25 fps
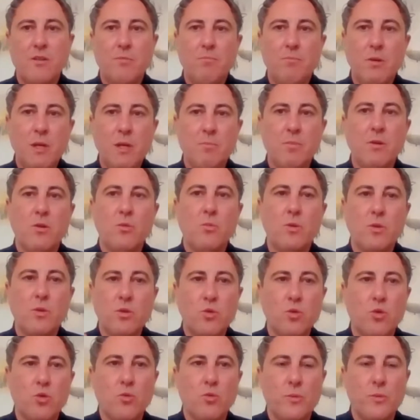people will
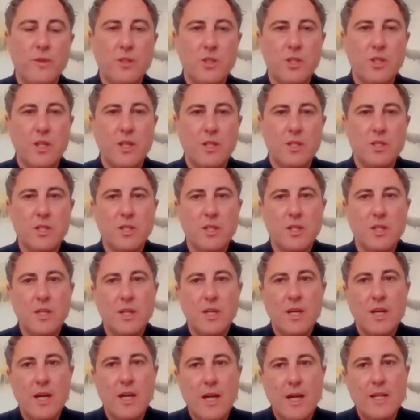cope with change
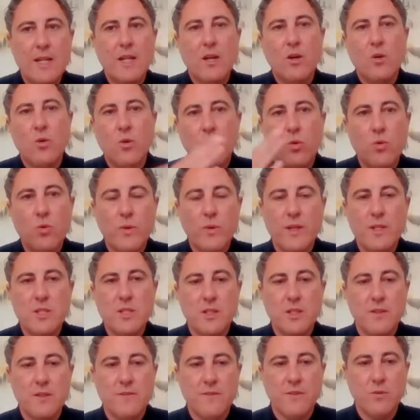in a whole range
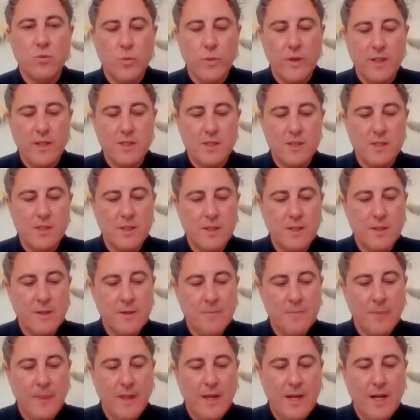of different ways.
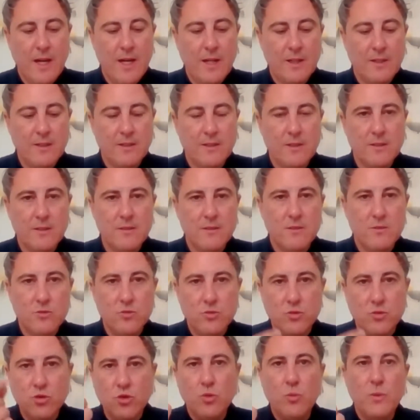And
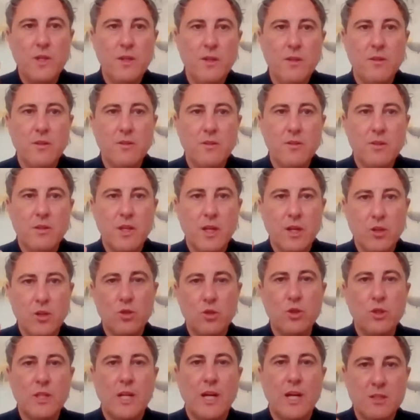do we
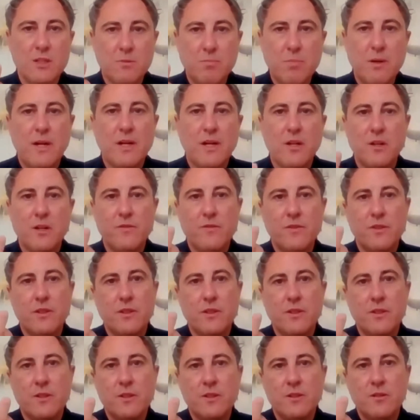include that as part of
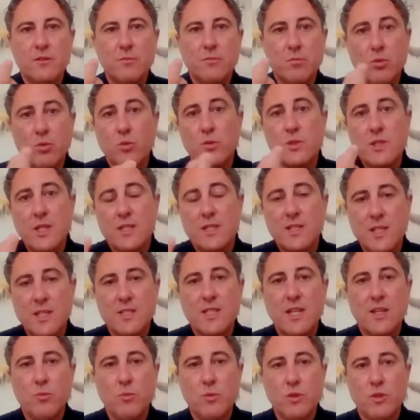the process
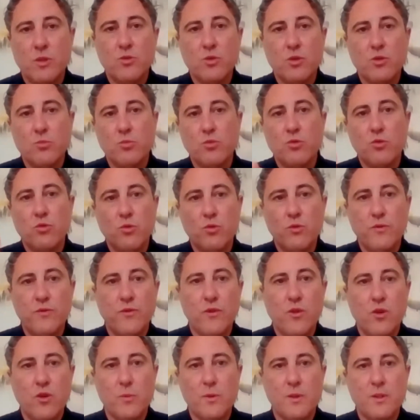design we're doing going
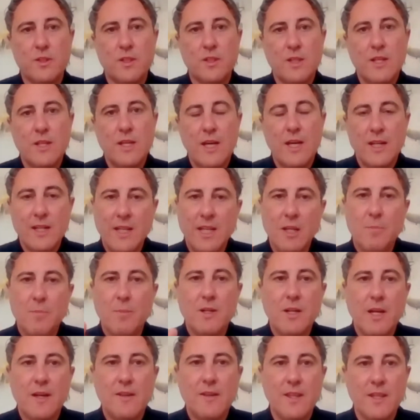forward, and
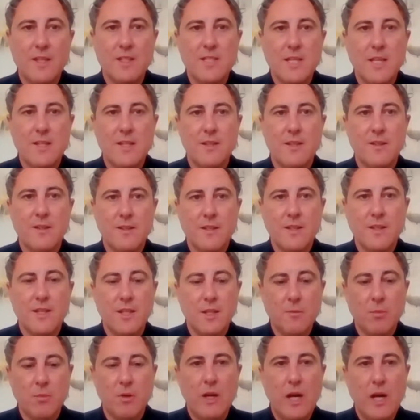keeping it at the centre and
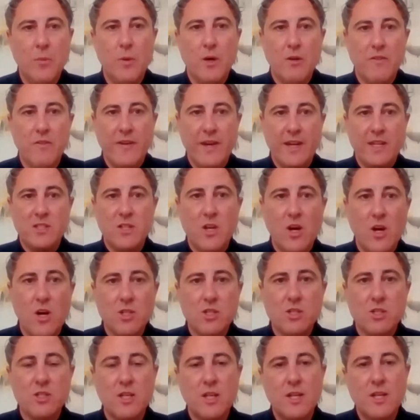thinking about how it affects
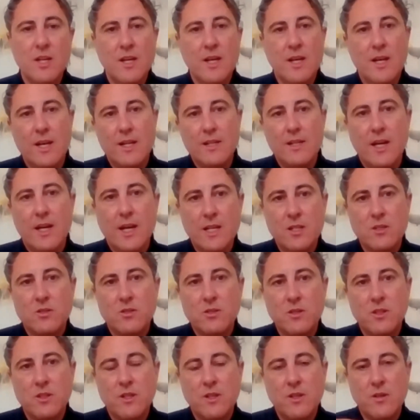us, and
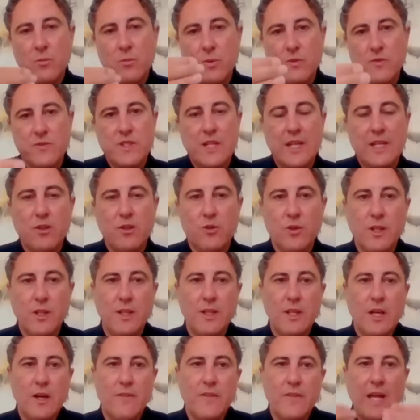as we've said
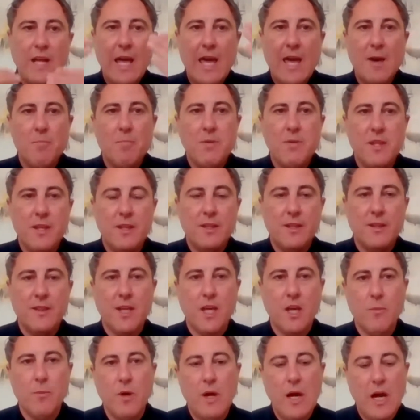already, having that empathy to
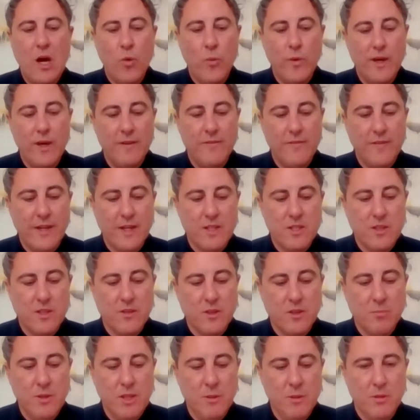think about how it affects
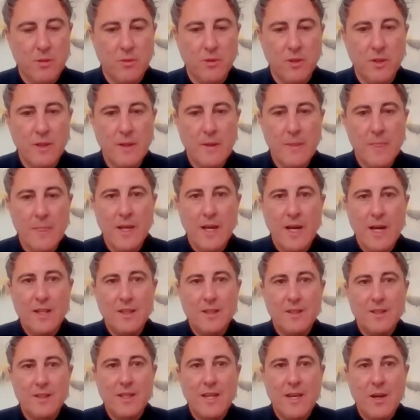other people.
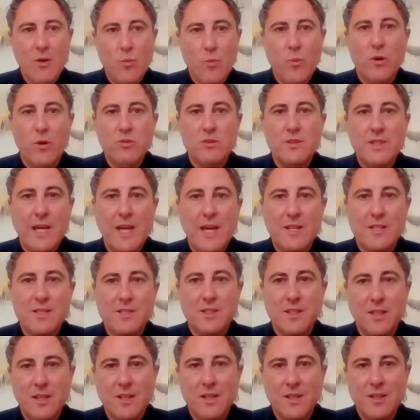And it will
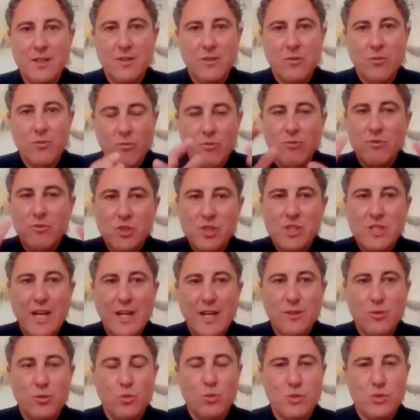test
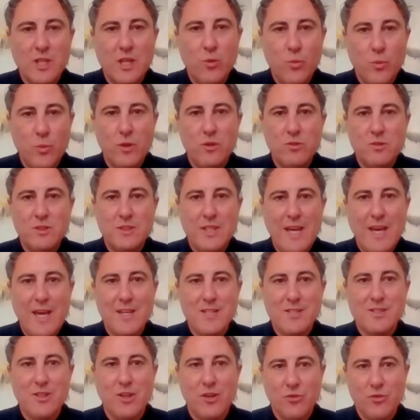silos, it will
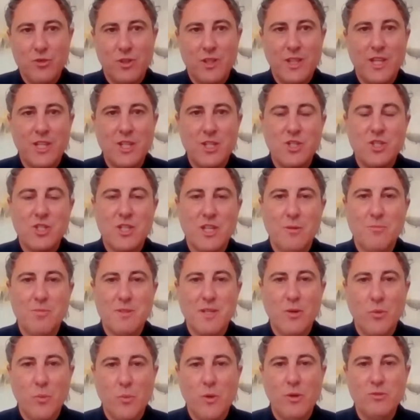test relationships,
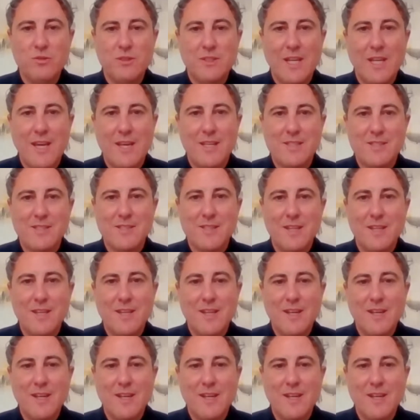it will test,